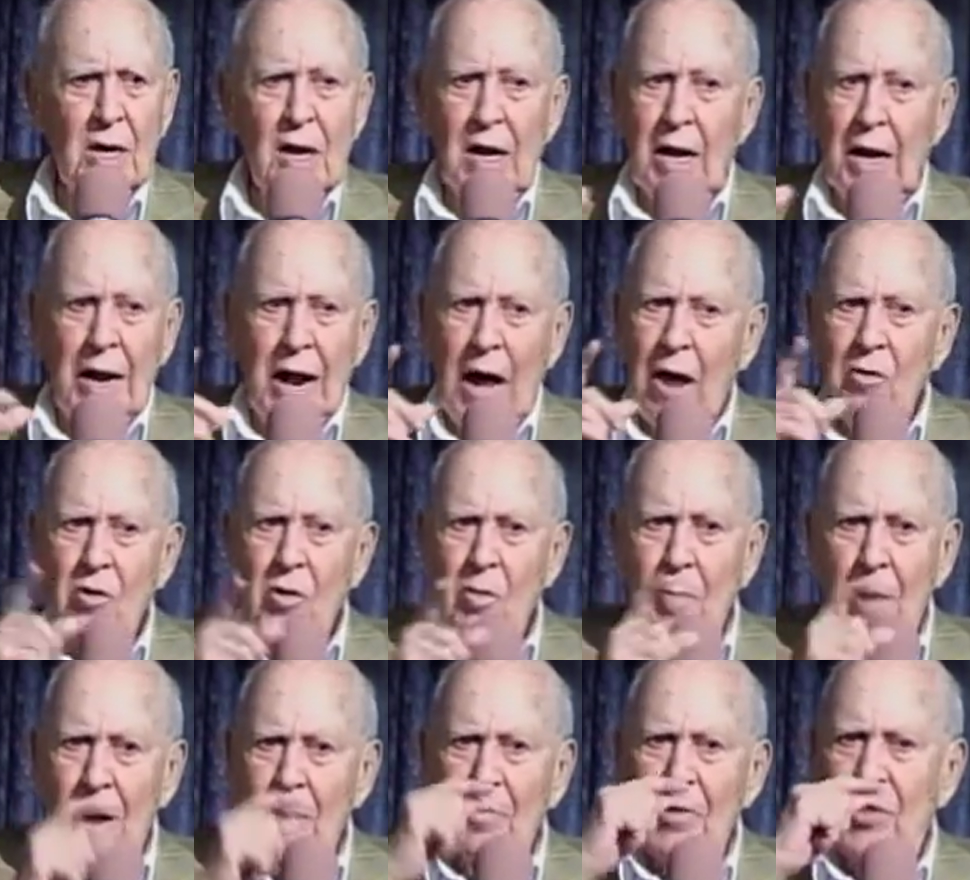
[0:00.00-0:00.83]
And I
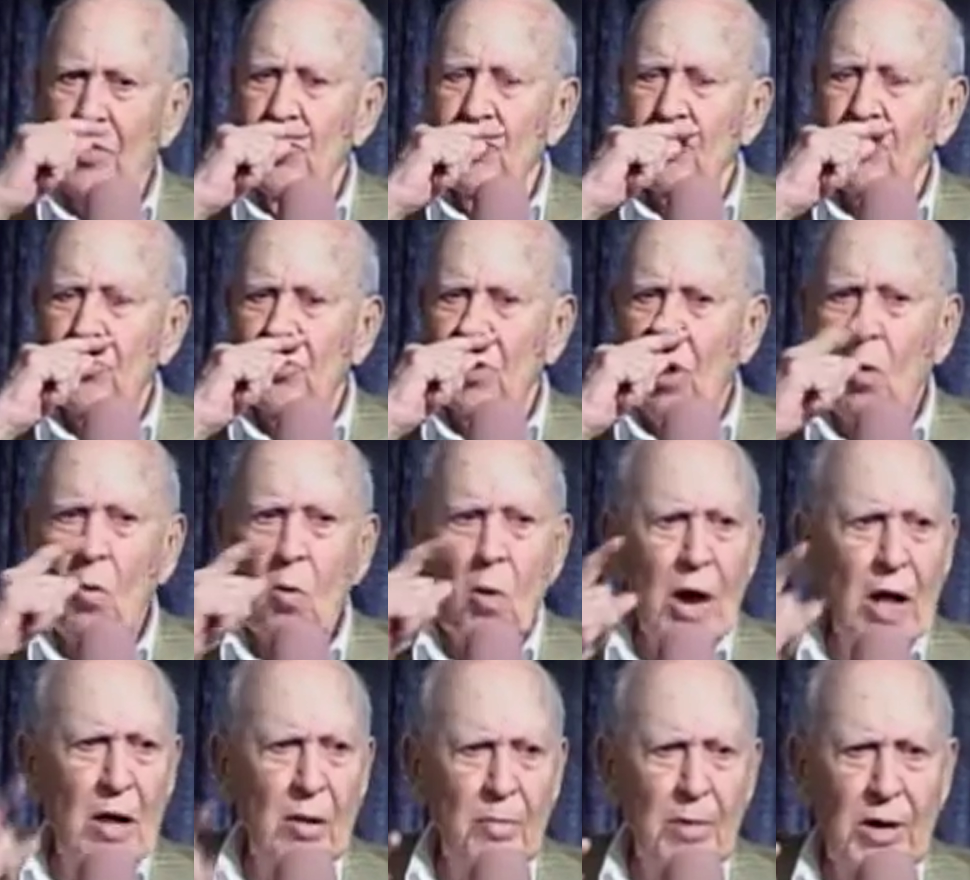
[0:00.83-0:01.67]
remember this so
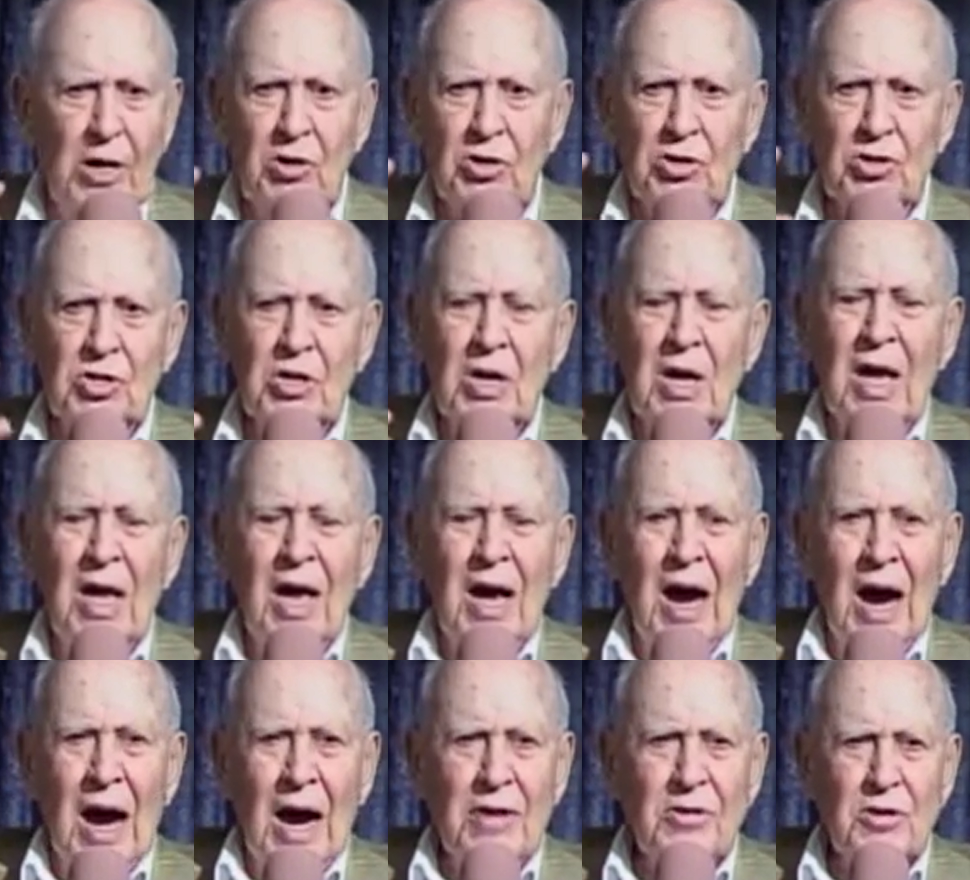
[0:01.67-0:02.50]
well because
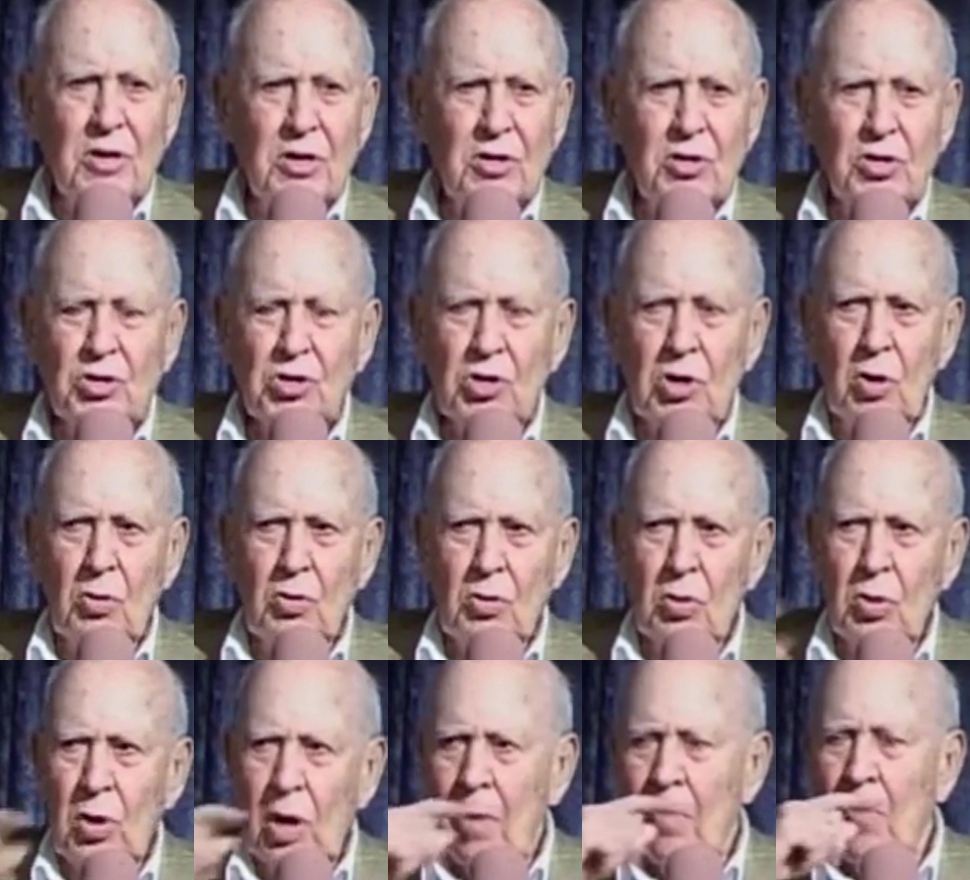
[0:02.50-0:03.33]
I did
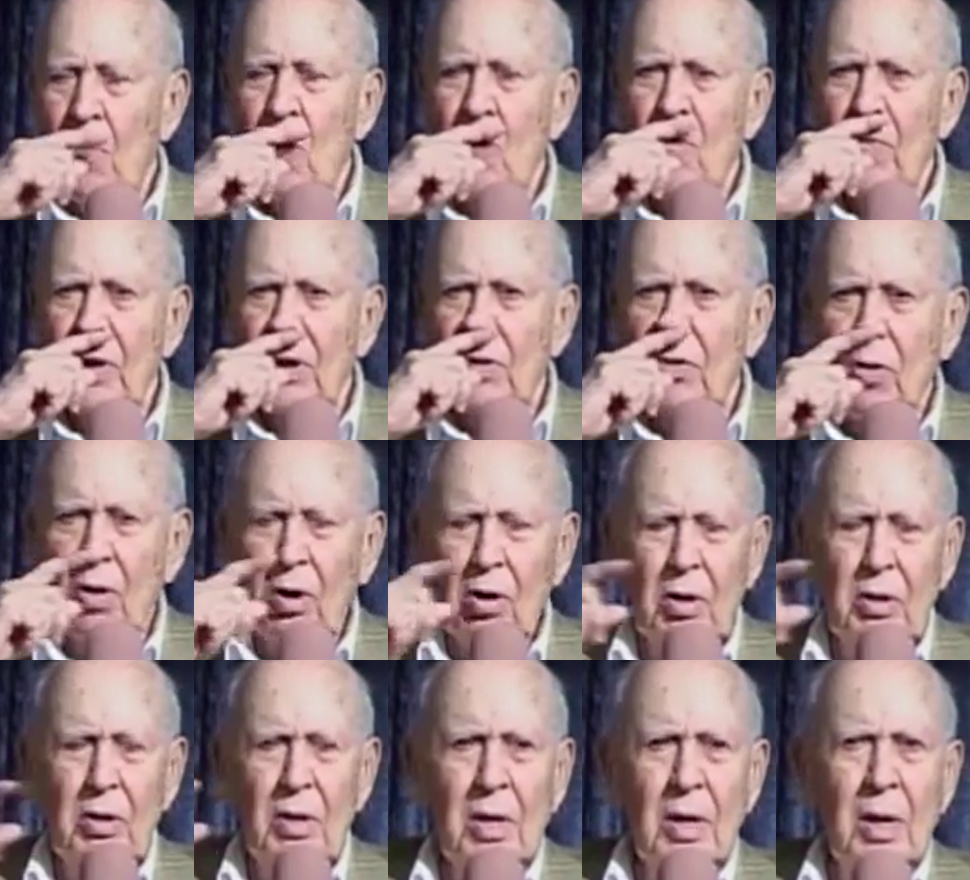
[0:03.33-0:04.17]
a movie
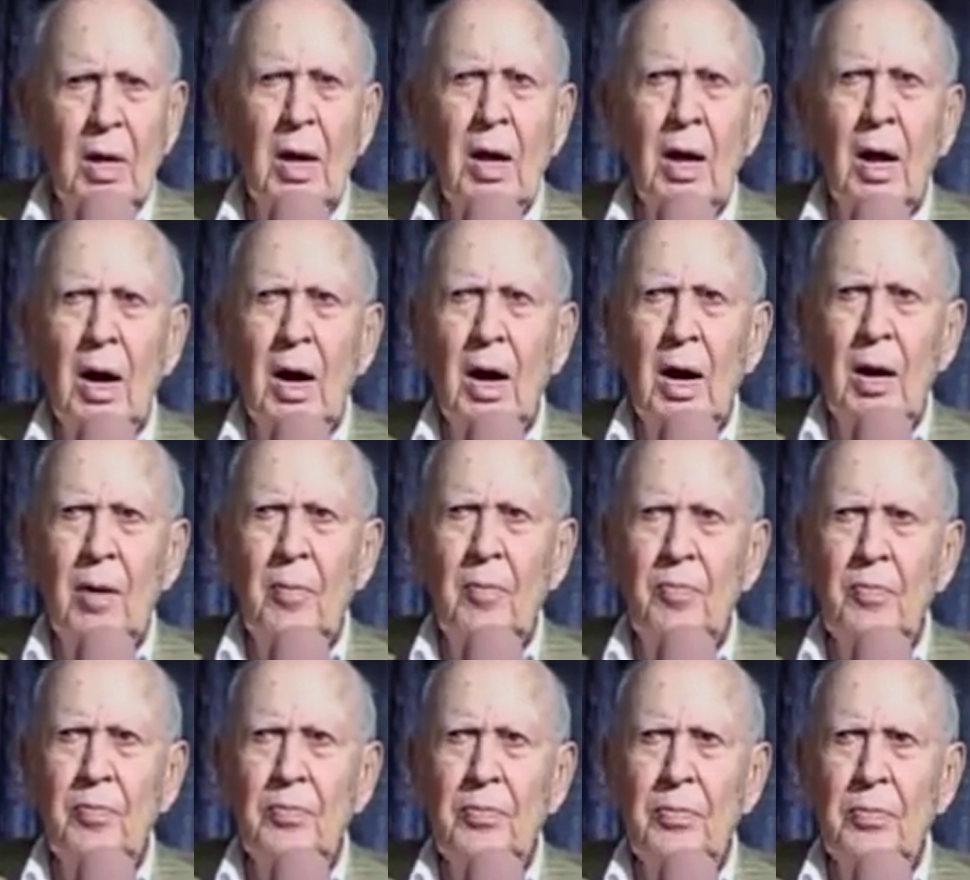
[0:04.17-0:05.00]
called
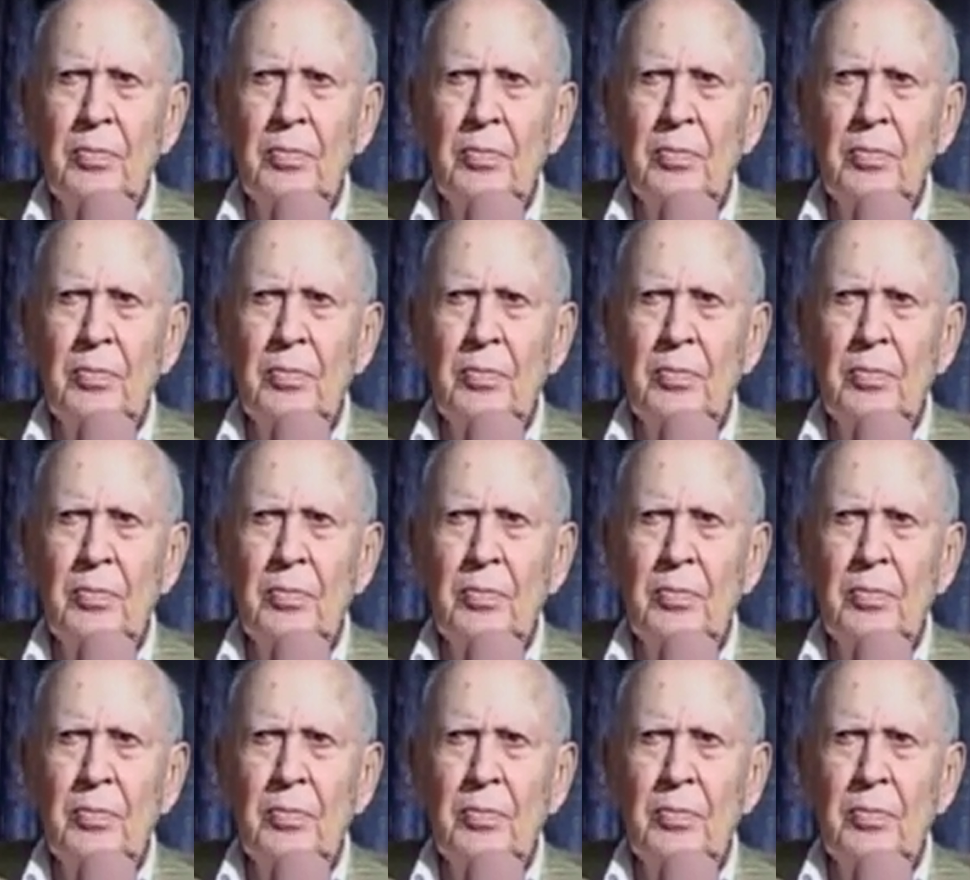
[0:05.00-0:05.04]
Dead